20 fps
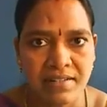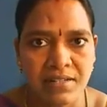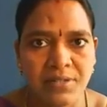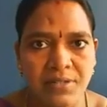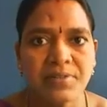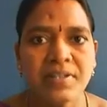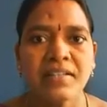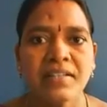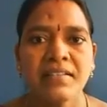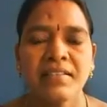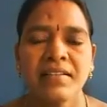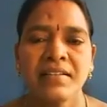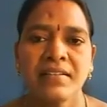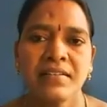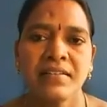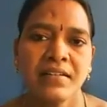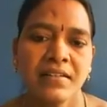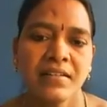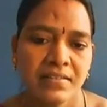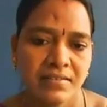down, and then
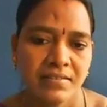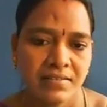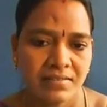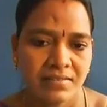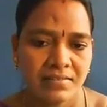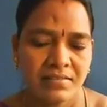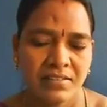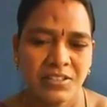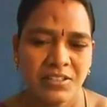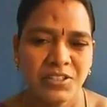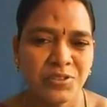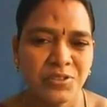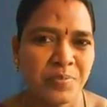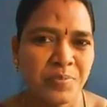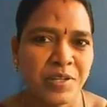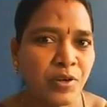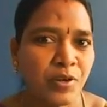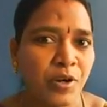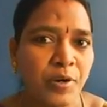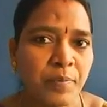you
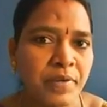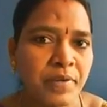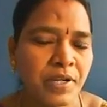may not